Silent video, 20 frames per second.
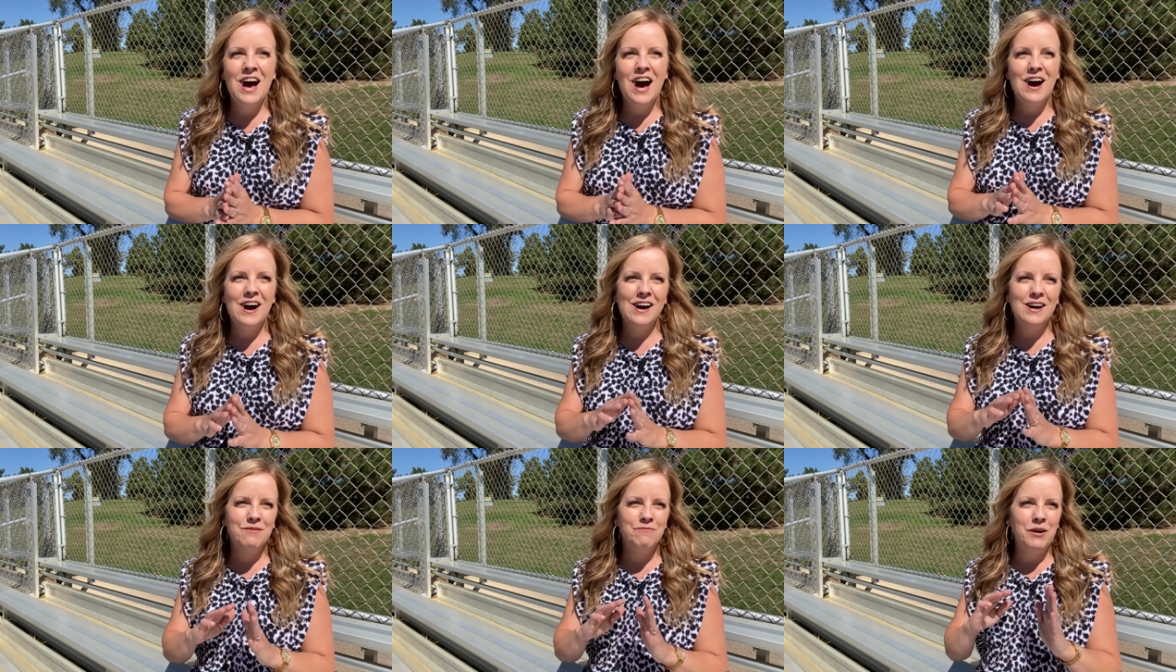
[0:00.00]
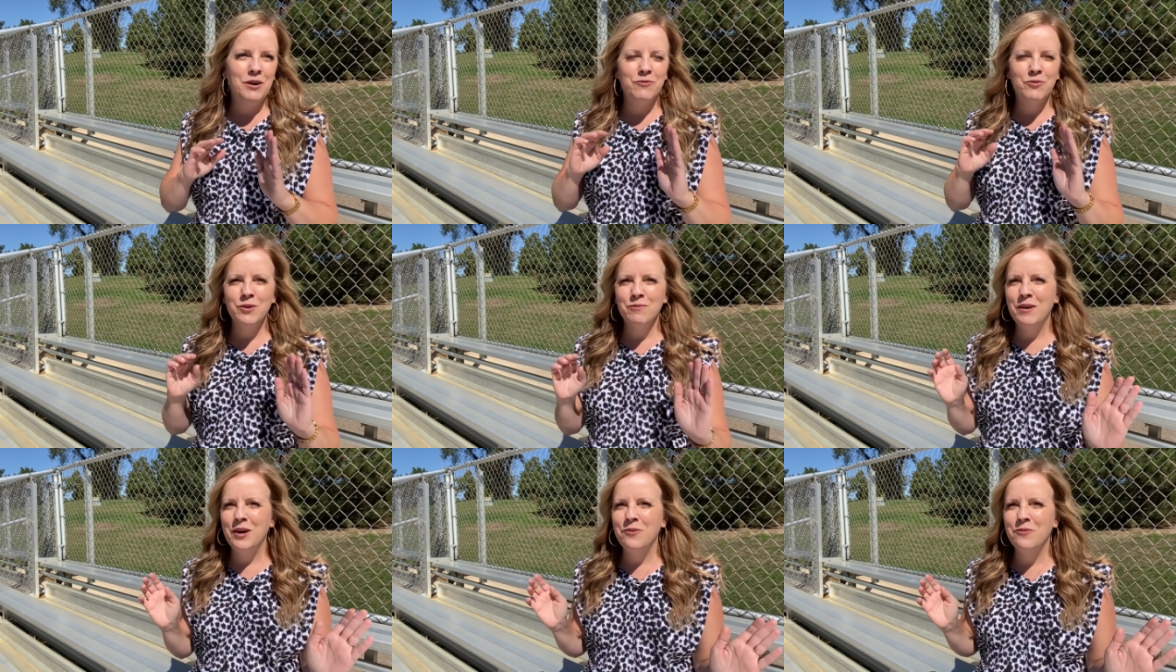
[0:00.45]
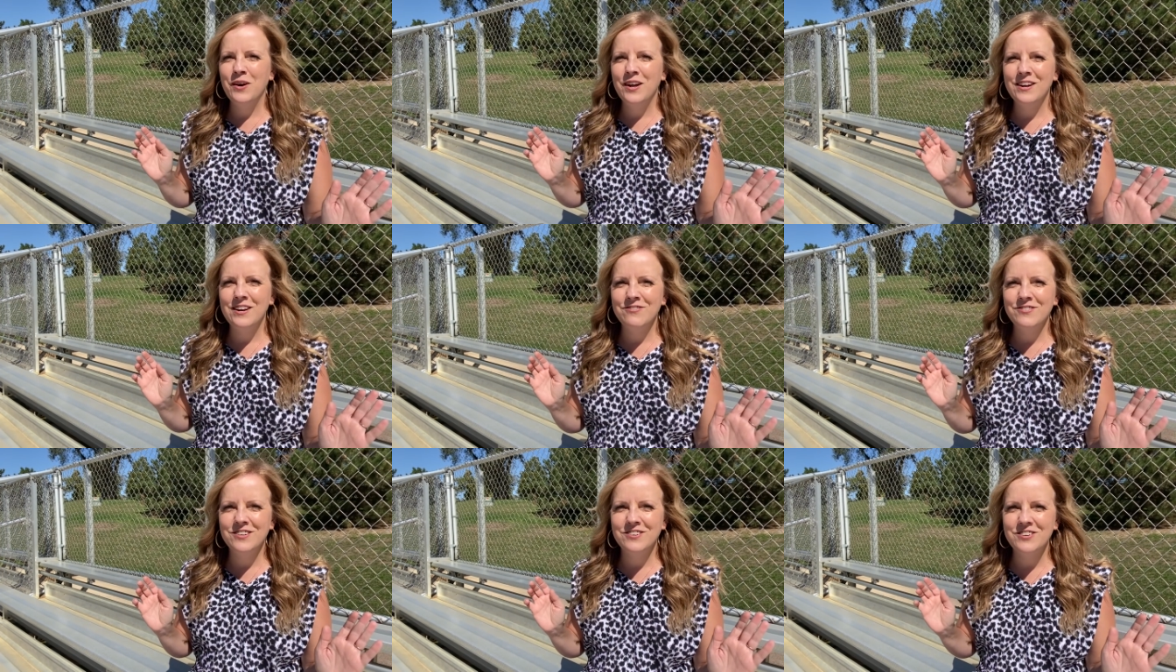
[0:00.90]
Uh, my roommate went
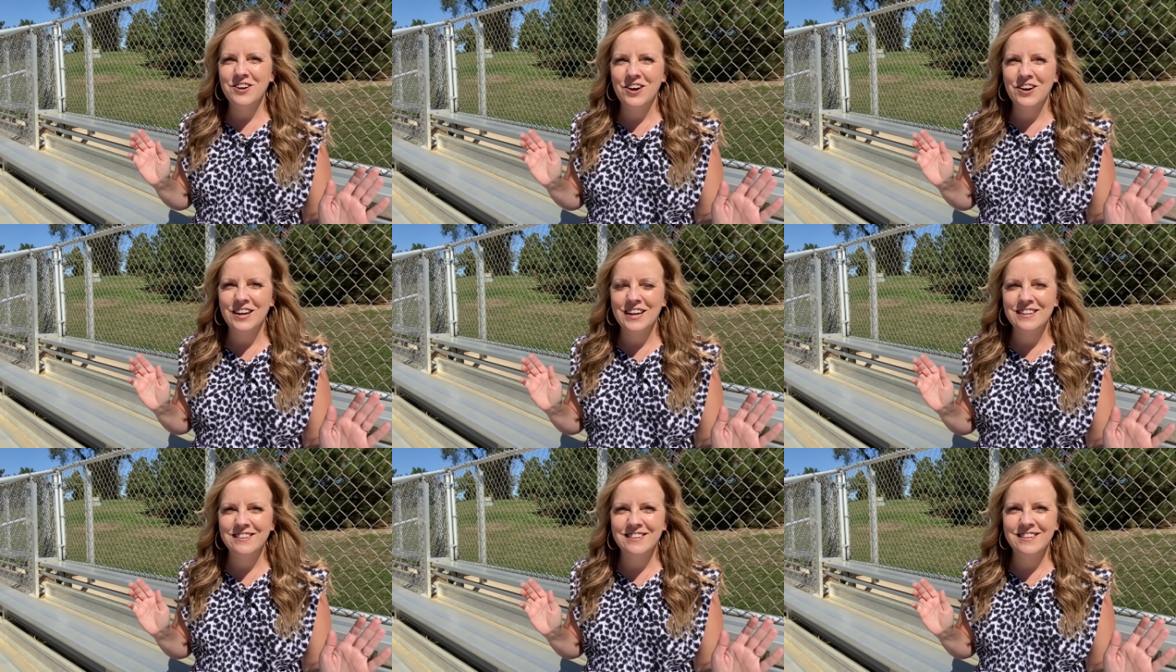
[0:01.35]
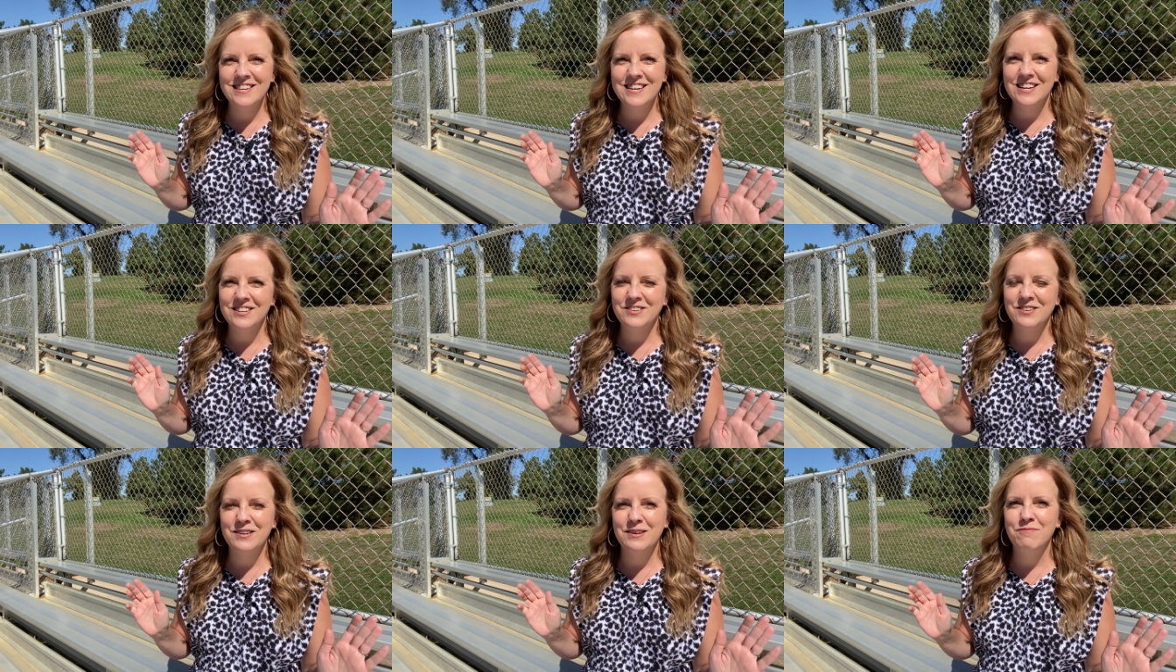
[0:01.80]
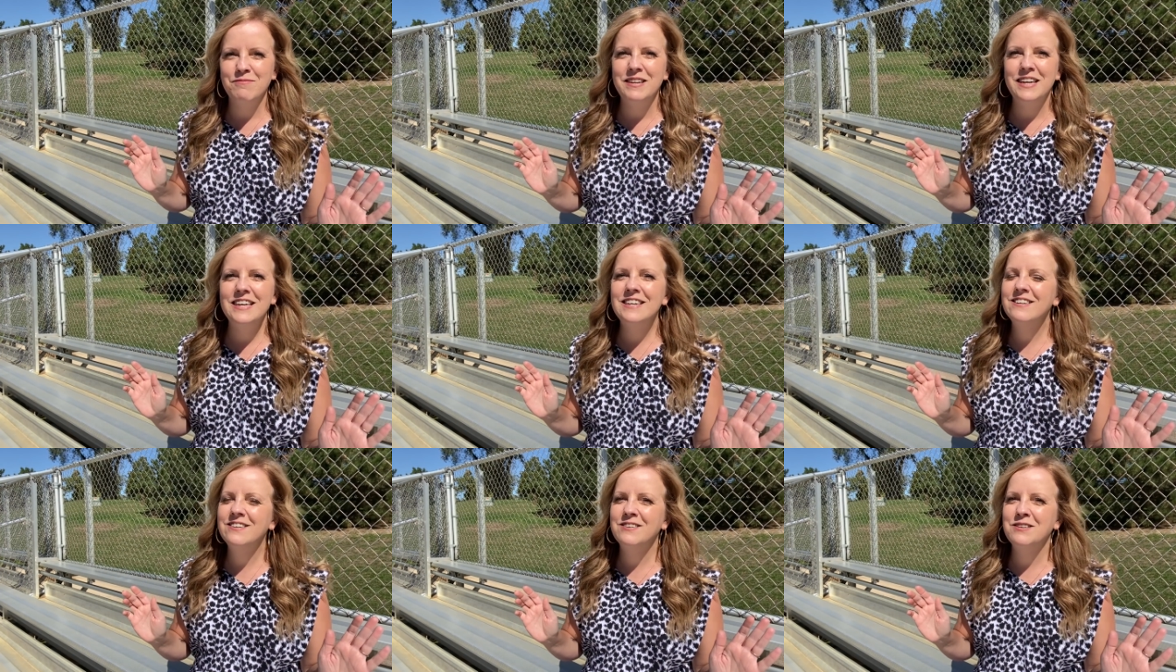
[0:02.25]
off to Target to get some
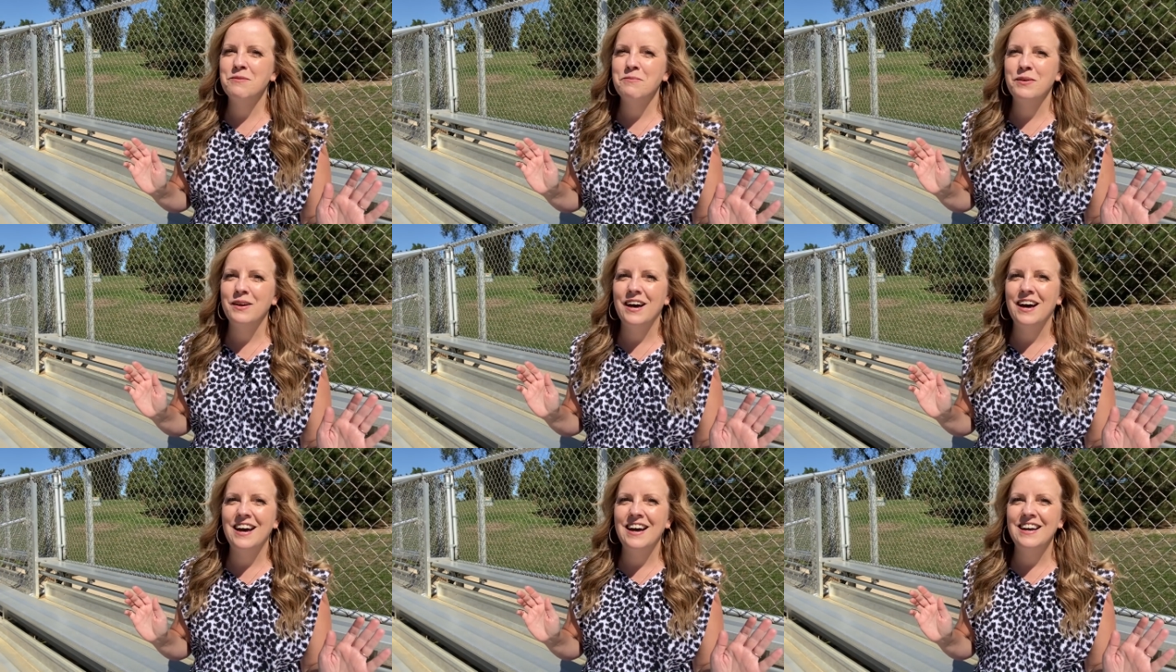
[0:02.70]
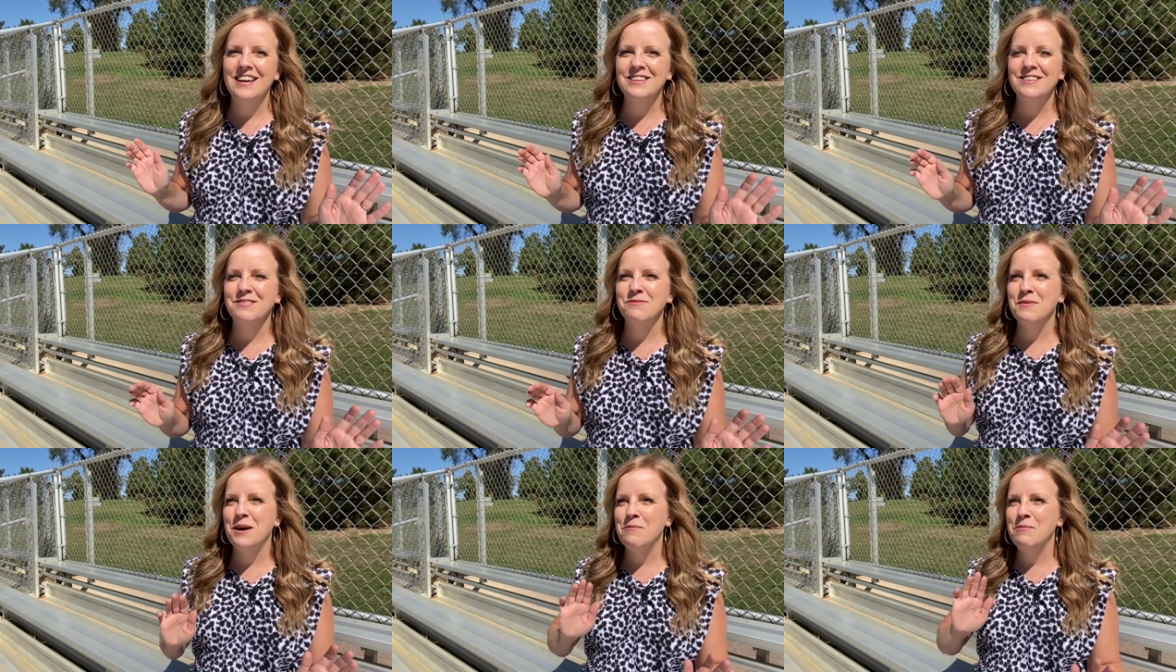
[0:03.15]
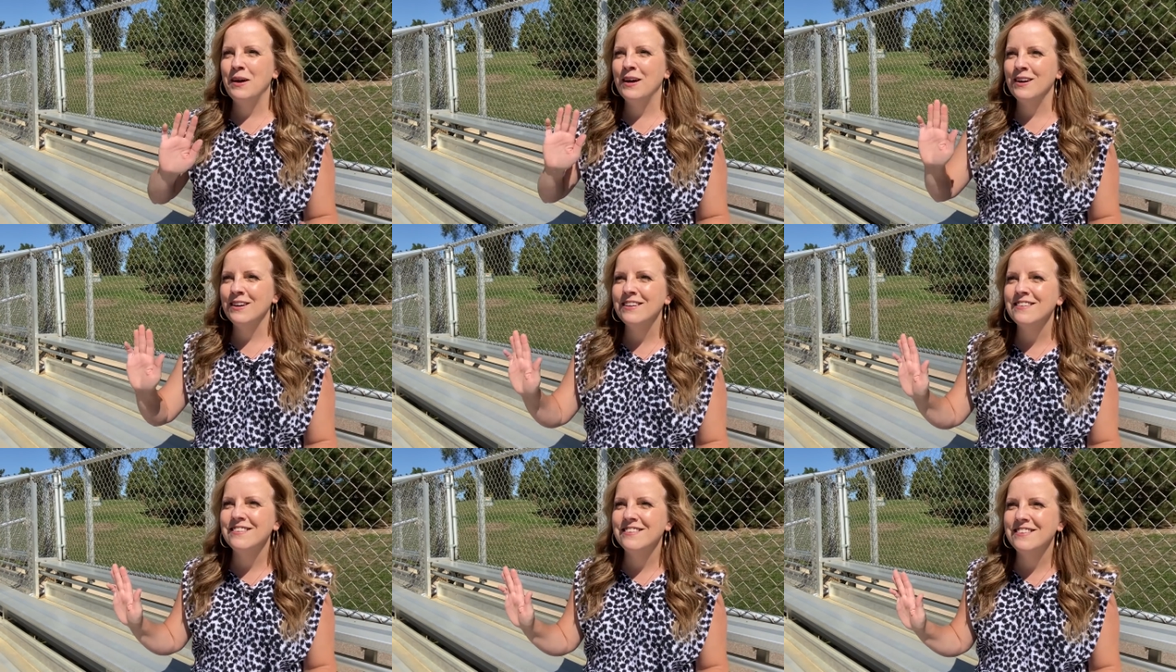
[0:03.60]
needed supplies. My
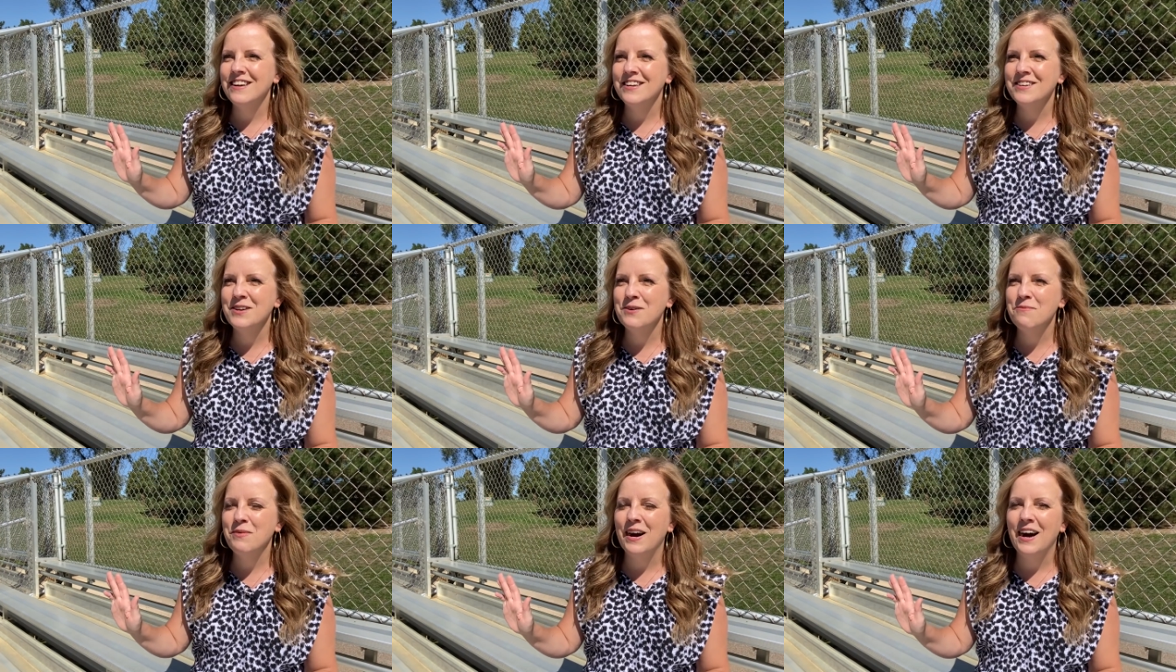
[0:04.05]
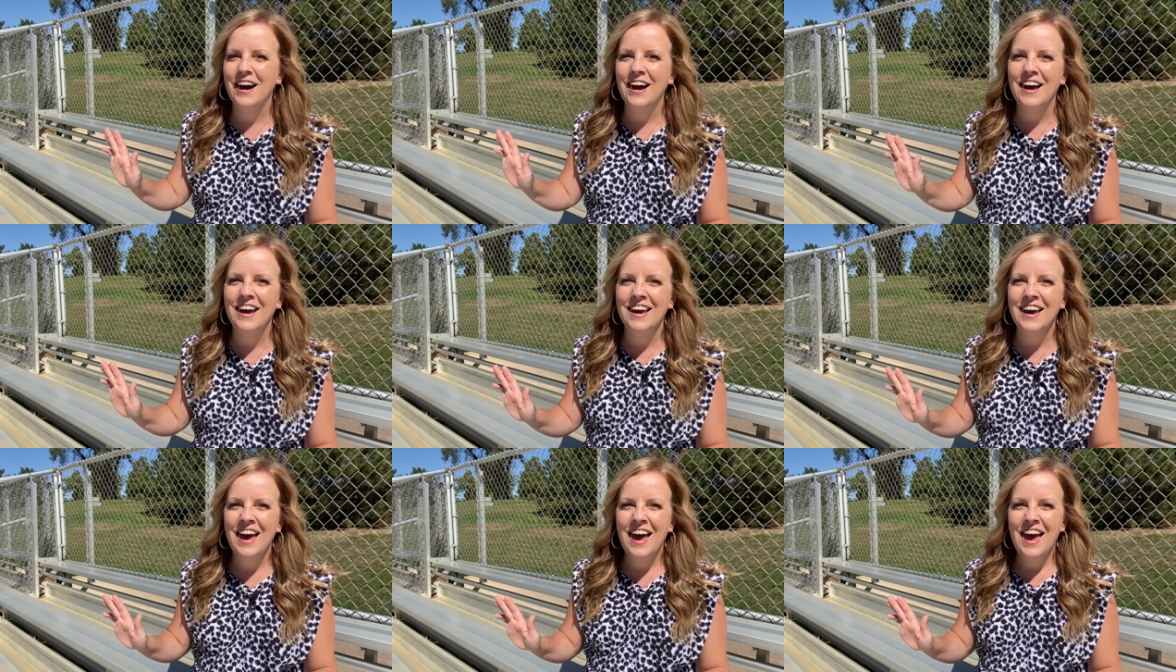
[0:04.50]
parents said goodbye,